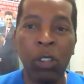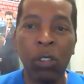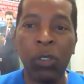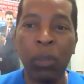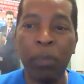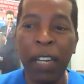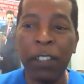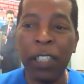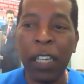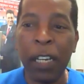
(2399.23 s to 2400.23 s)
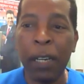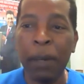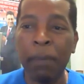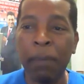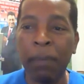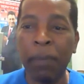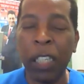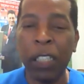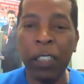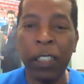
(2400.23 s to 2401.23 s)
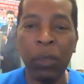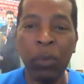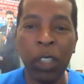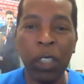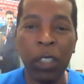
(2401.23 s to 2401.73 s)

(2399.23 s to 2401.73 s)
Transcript: So Barry, anything we